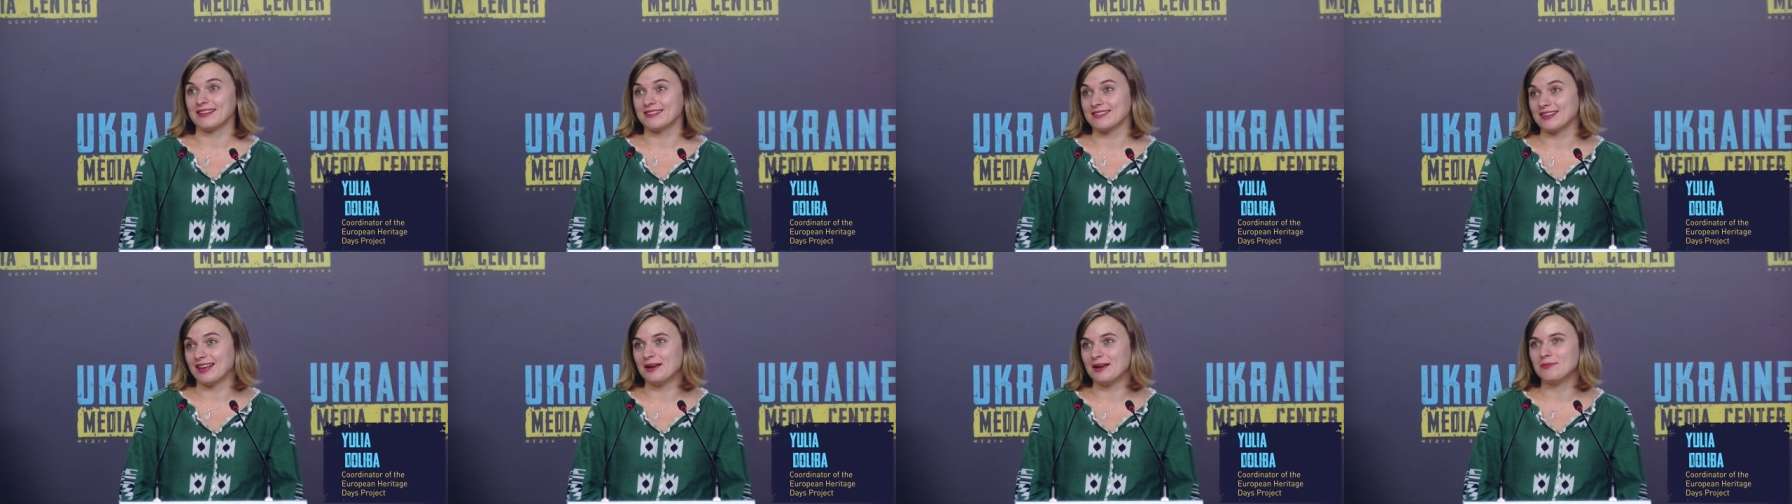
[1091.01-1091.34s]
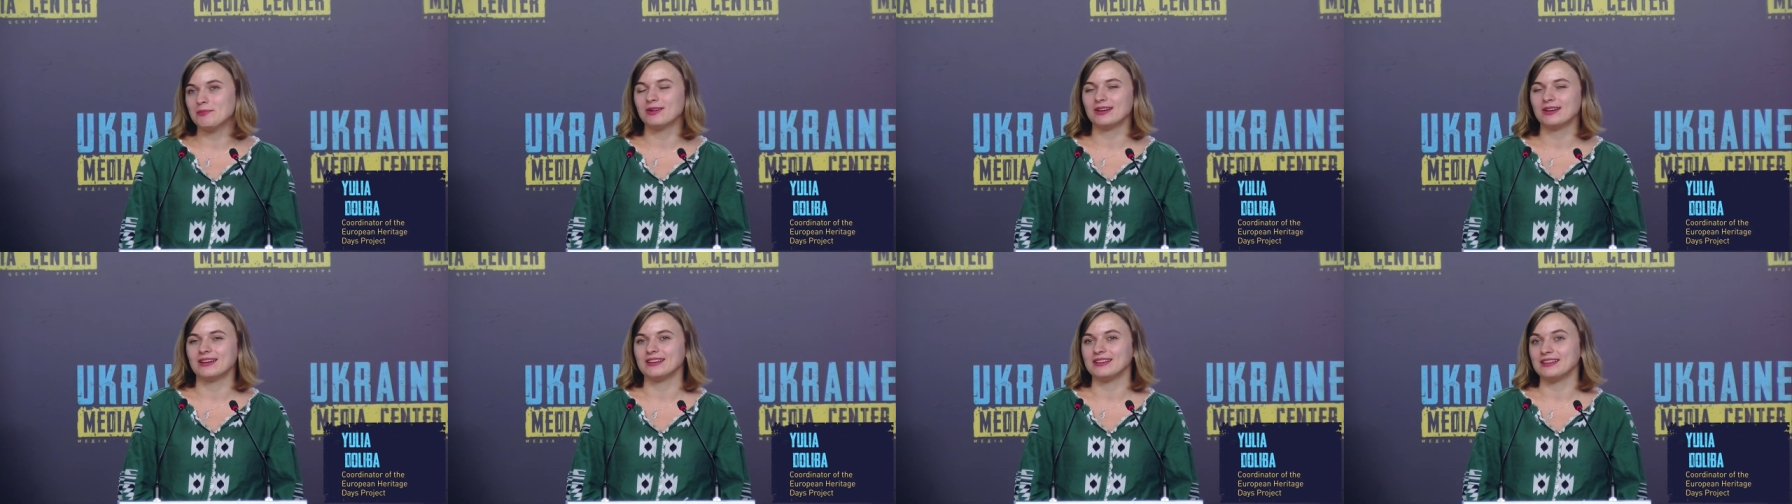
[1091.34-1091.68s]

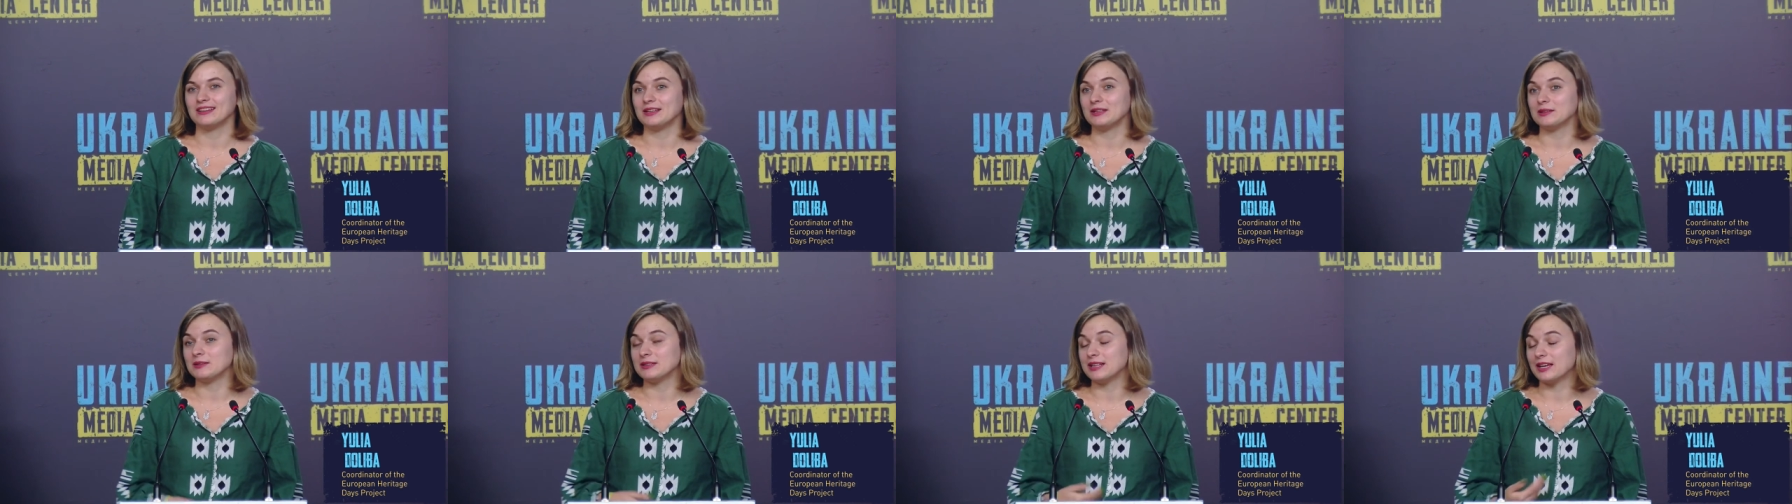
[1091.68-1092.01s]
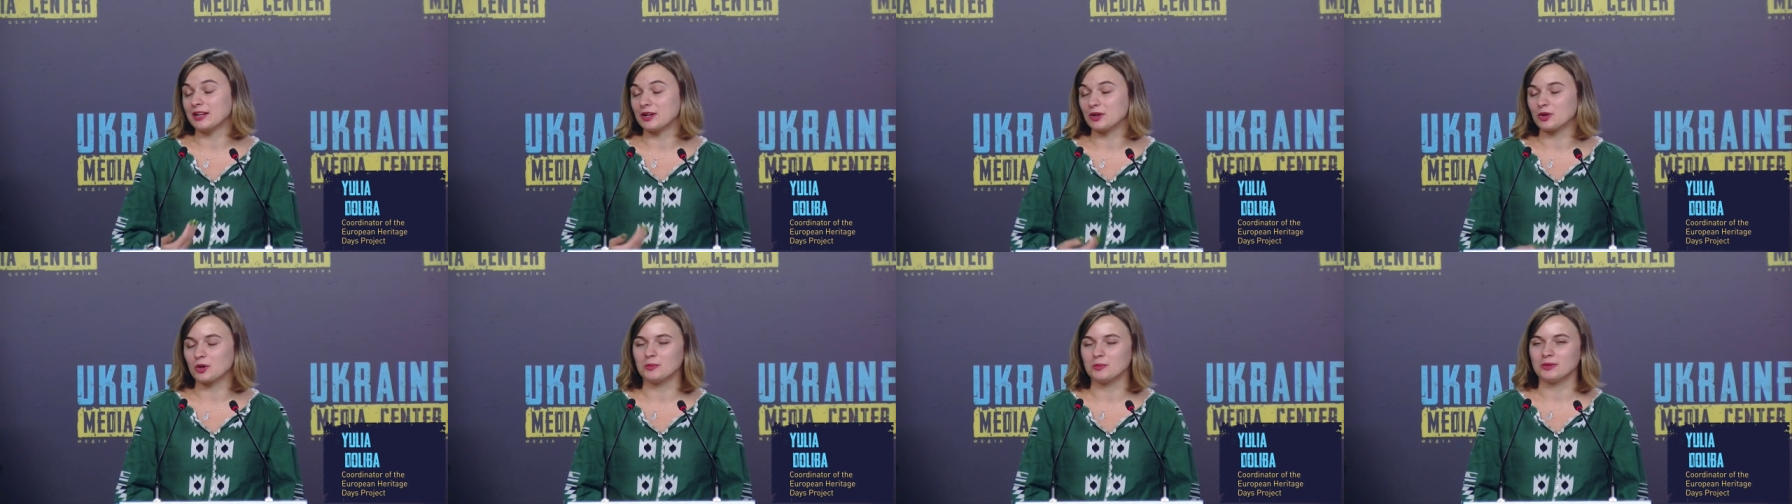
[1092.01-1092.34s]
So if I had
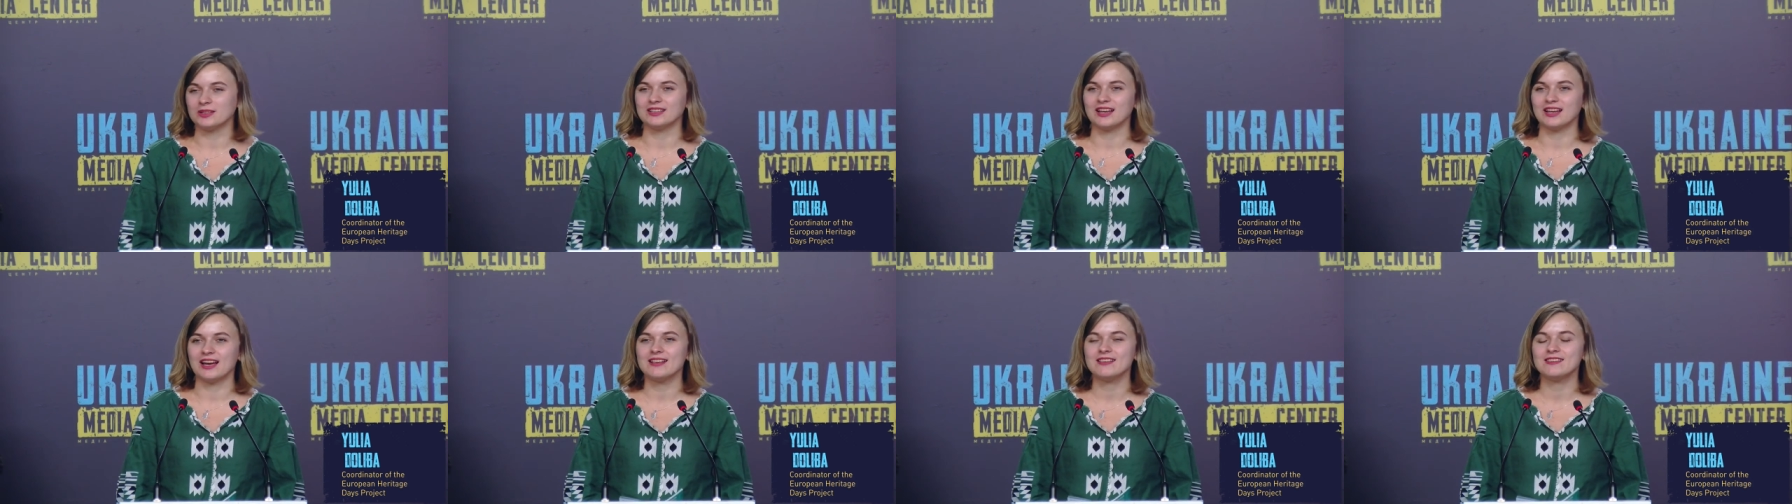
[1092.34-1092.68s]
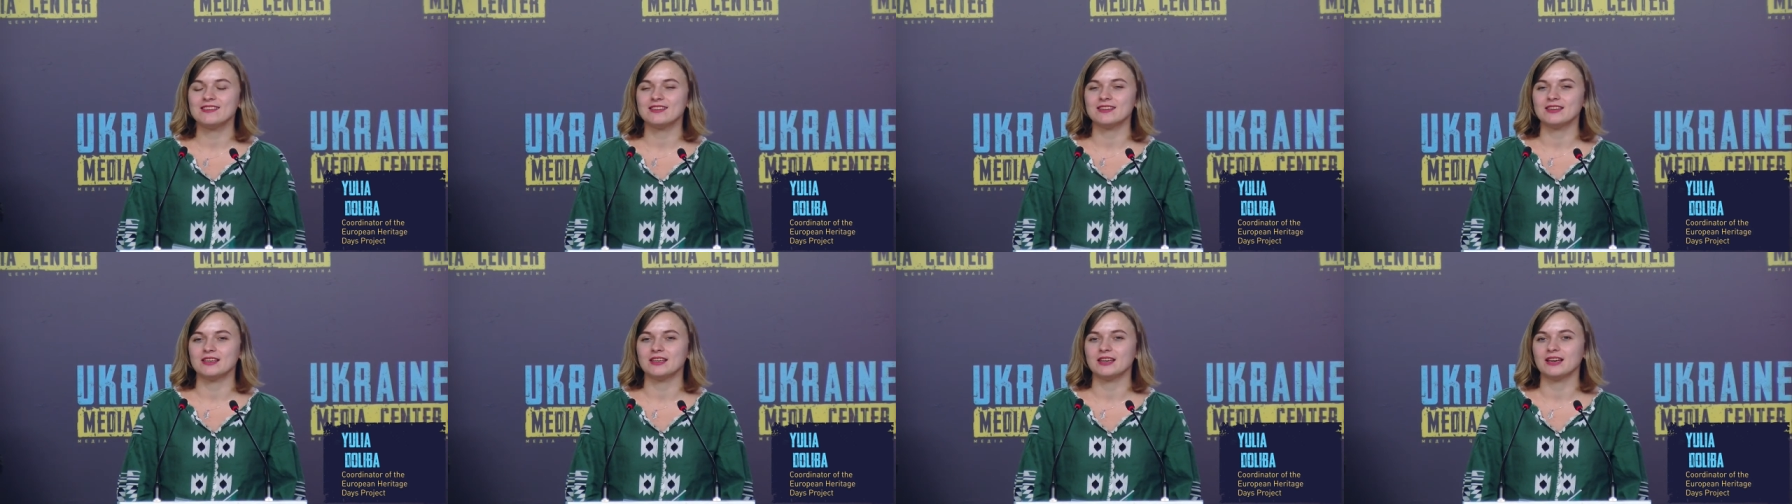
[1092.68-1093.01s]
to choose,
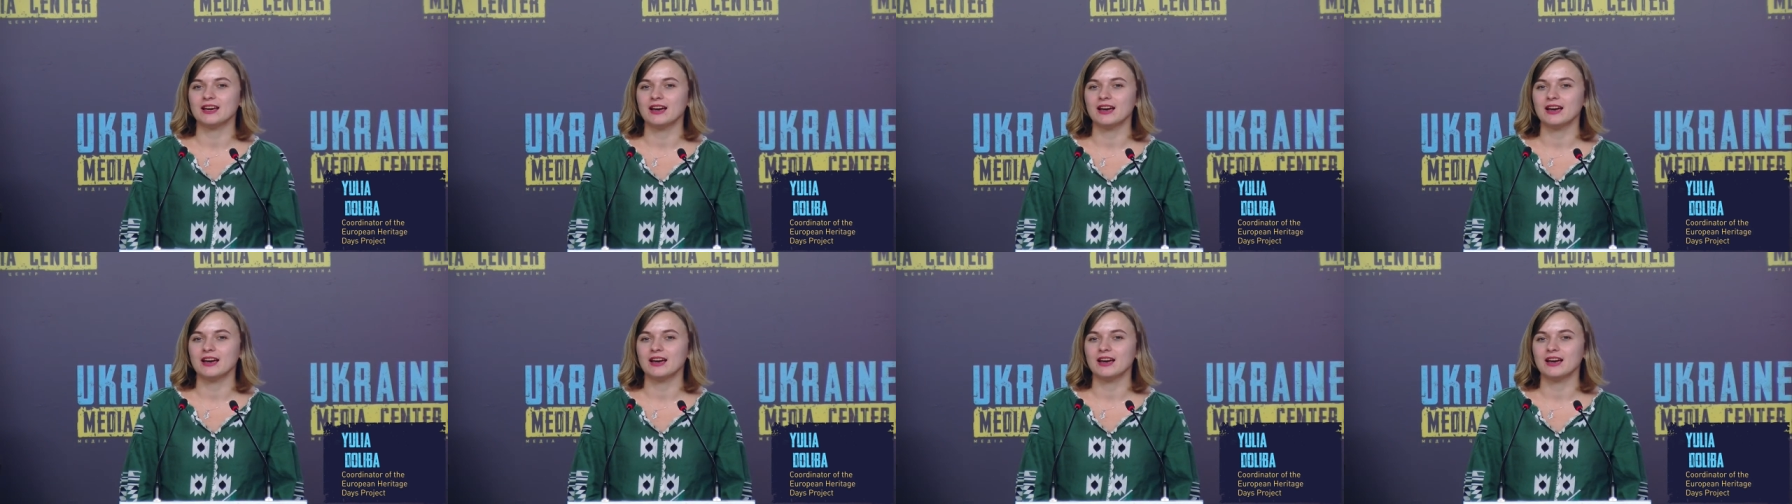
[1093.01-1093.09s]
uh,